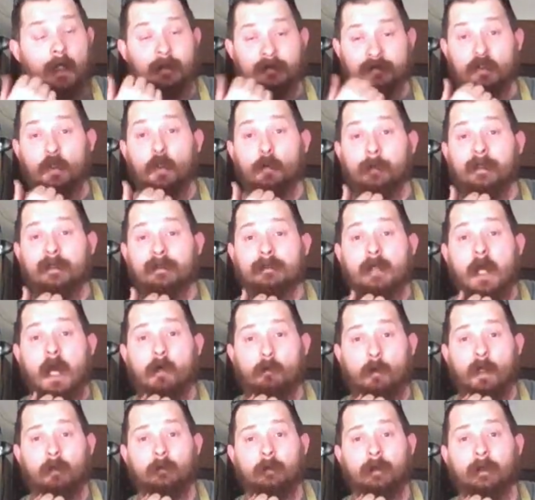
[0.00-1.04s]
assume it's
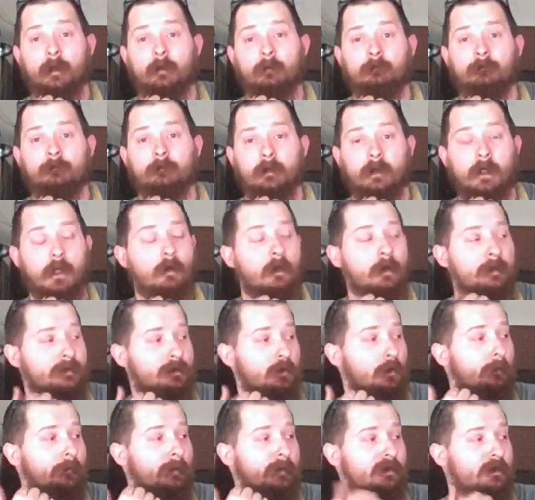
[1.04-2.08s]
not welded. You know,
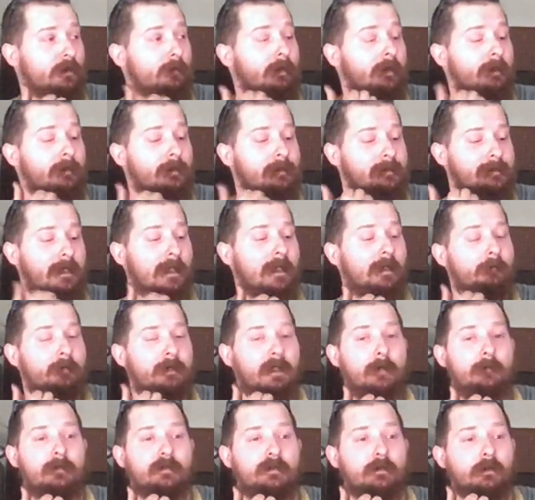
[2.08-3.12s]
assume that you need the same
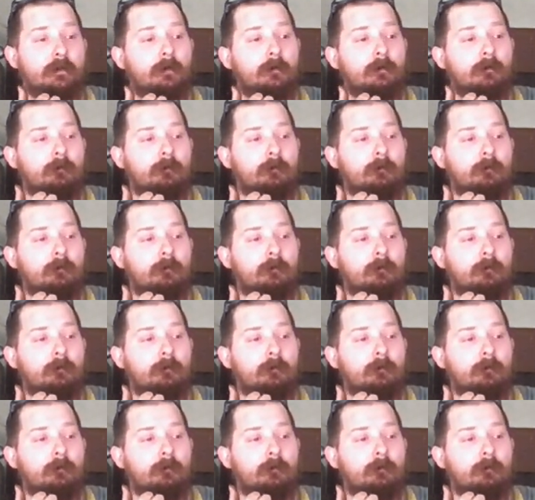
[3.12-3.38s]
temperature,